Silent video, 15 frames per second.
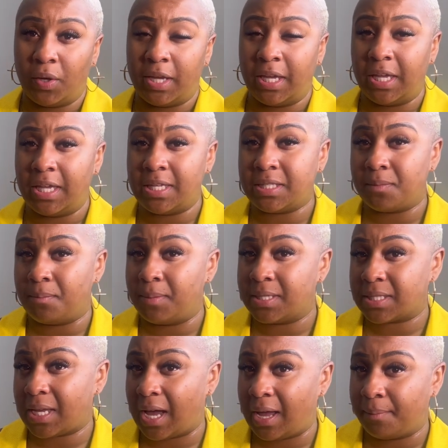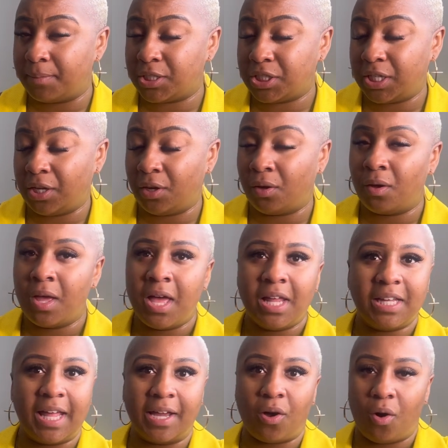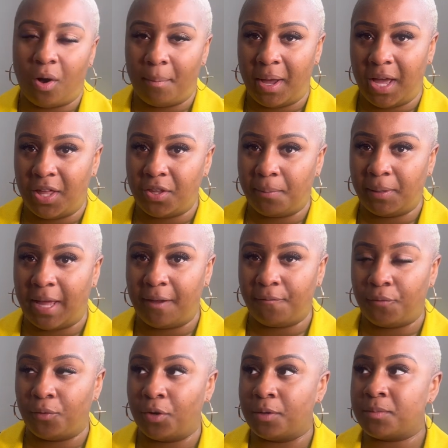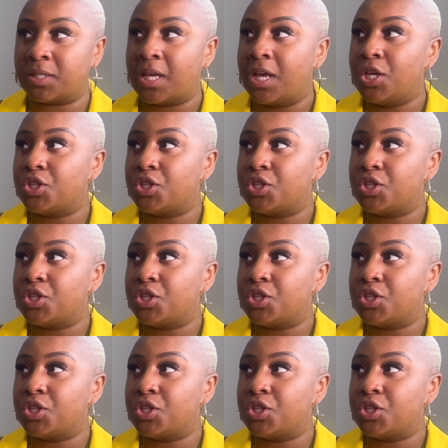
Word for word: It is Miss Kai Michelle, like all my other platforms.